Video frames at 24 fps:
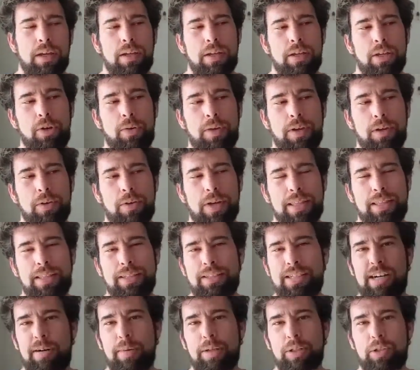You get these
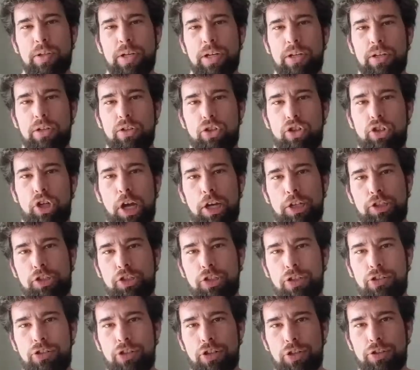comments like,
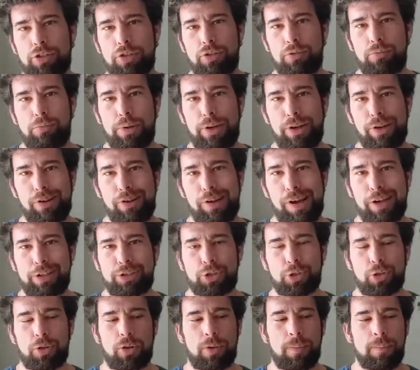tested doesn't mean
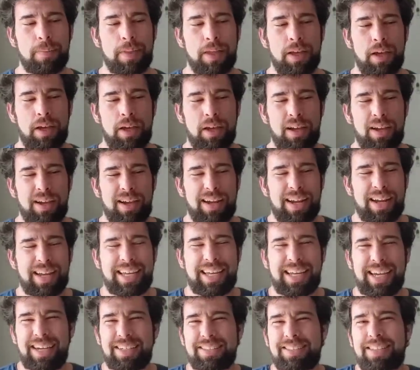natural. And I
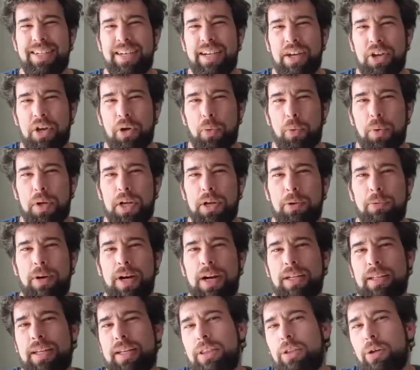guess I agree,
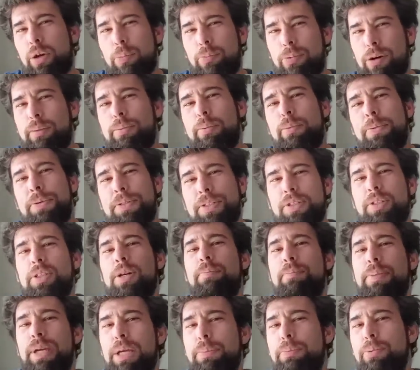right? Like, there are probably
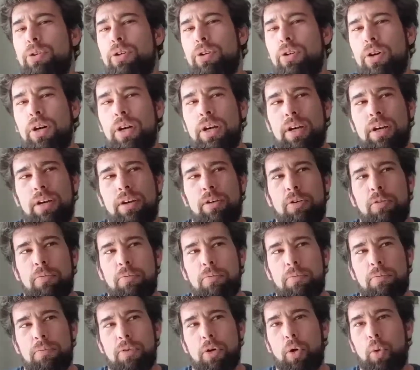some people
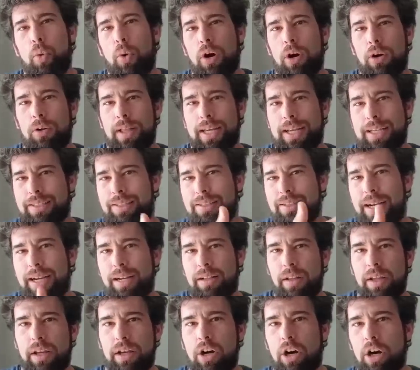who are, like,
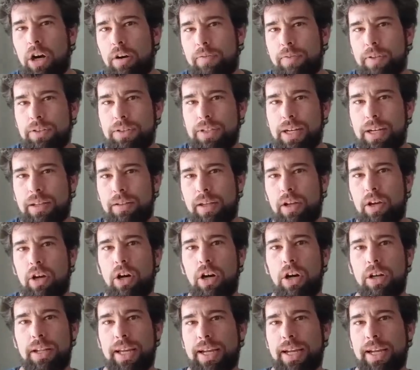cycling off and cycling on.